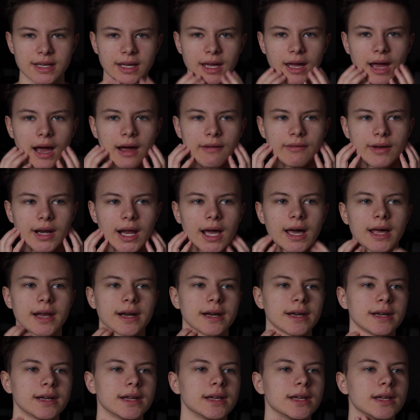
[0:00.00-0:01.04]
Like I haven't had
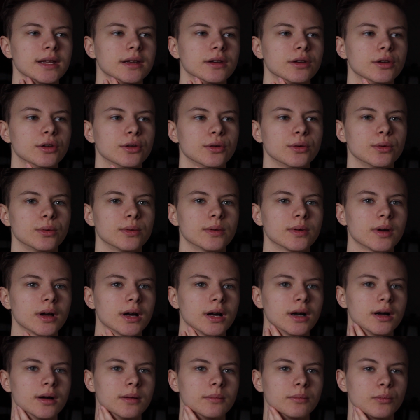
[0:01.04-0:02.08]
any new
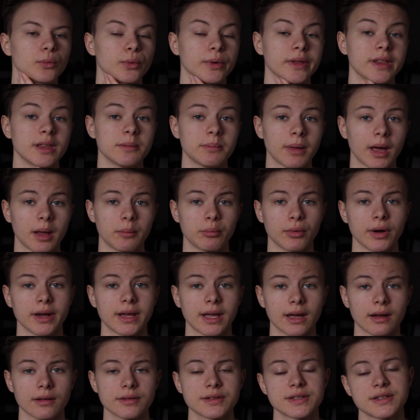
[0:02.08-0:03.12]
um, really bad
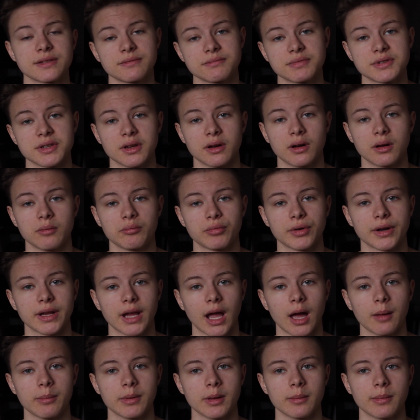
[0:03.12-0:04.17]
breakouts, so I'm pretty
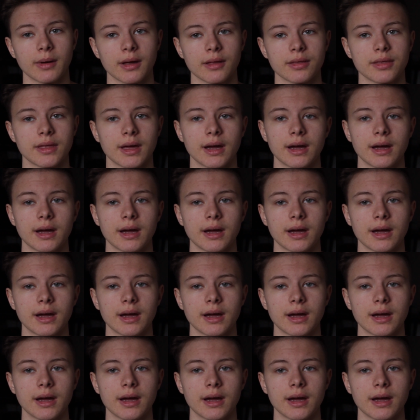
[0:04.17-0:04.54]
happy about